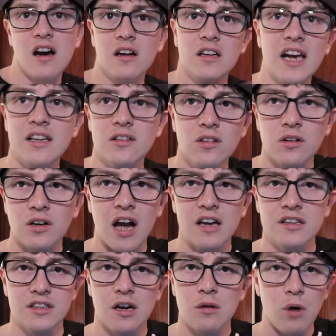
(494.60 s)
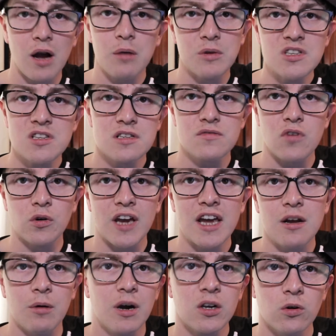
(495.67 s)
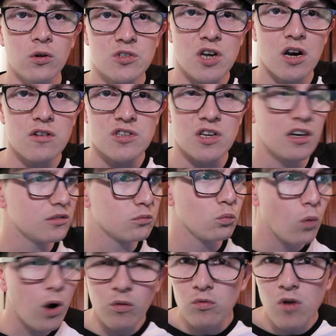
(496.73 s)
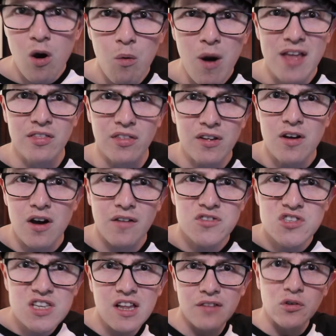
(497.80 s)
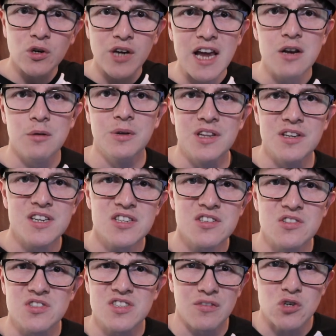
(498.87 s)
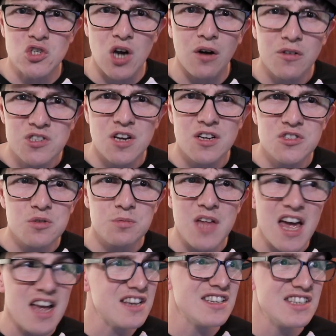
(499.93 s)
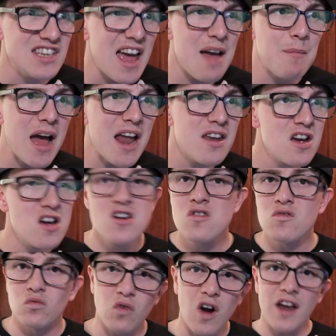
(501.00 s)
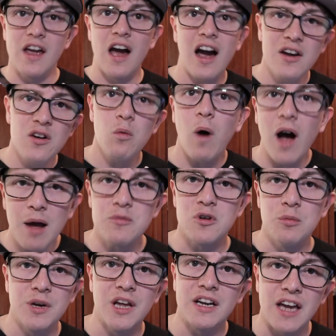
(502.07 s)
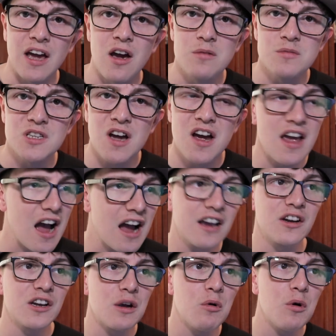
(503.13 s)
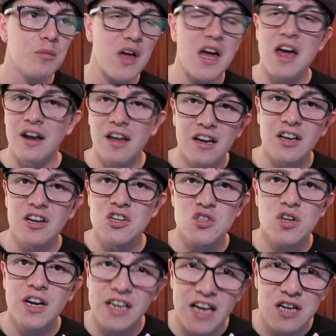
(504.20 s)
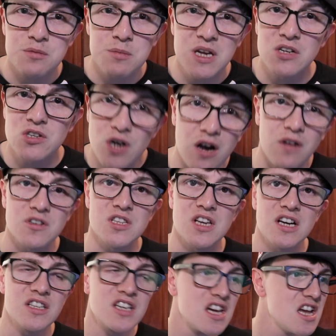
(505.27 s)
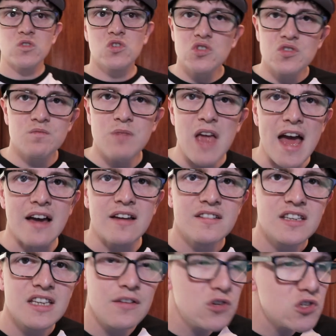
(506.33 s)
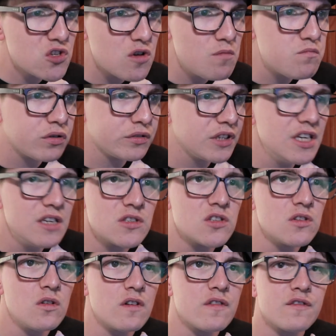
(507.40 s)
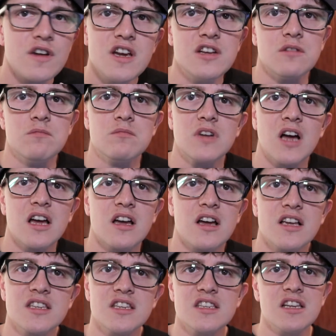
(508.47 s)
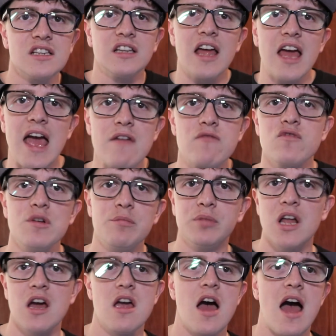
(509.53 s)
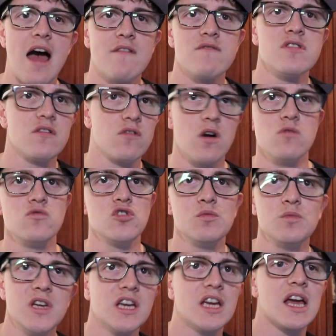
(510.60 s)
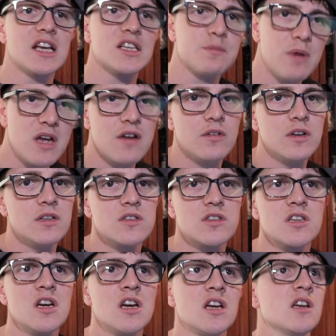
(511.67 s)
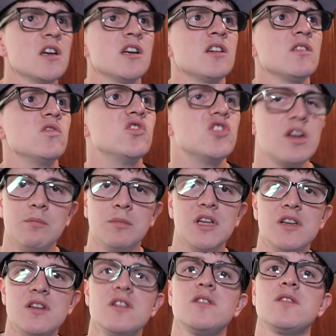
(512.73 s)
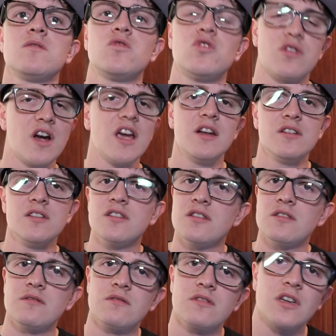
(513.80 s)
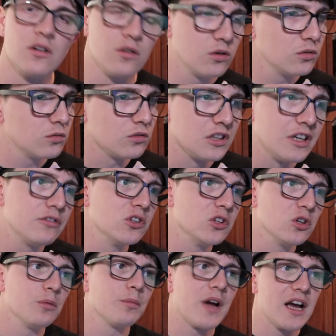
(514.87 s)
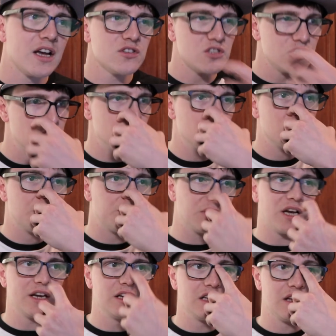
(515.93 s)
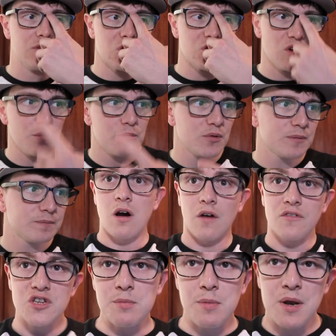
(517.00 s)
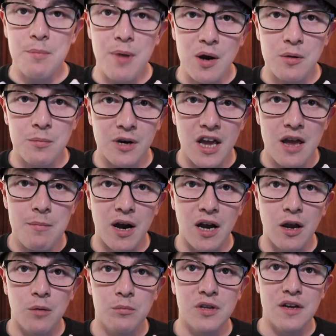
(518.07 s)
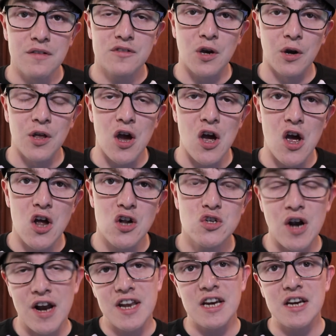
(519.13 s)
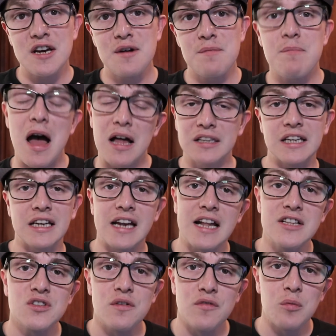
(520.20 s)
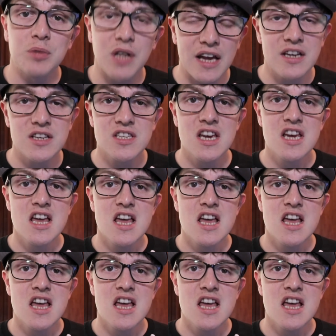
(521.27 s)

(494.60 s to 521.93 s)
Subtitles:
Hey, look, I went to this volcano, I caught a Charizard. What? No way, I've seen that volcano in the distance, there were Charizards up there? Yeah, man. Right, I know what I'm doing when I get home tonight. I'm going to go up there and I'm going to try and catch me a Charizard. Just, yeah, give us complete sort of freedom. As I said, let every player have their own unique experience. Gym leaders, trainers can all level up as you, the player, levels up. Obviously, being a Pokemon game, I hope they've got trading, battling against other players.